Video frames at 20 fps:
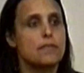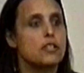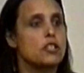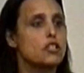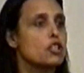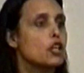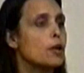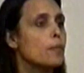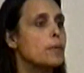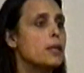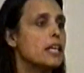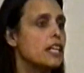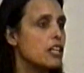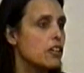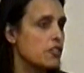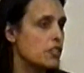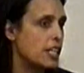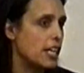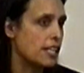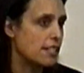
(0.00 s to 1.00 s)
of determining
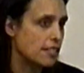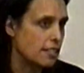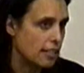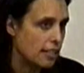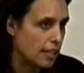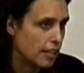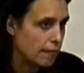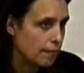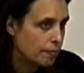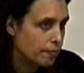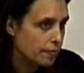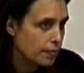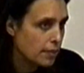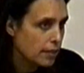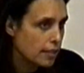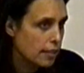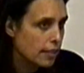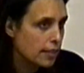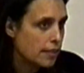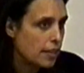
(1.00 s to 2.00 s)
your destiny.
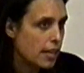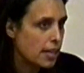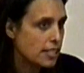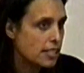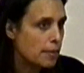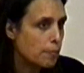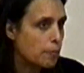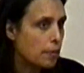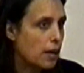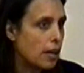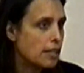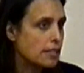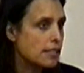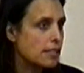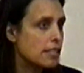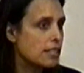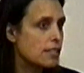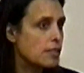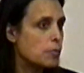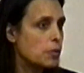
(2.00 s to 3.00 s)
That is the
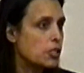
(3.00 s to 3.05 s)
process,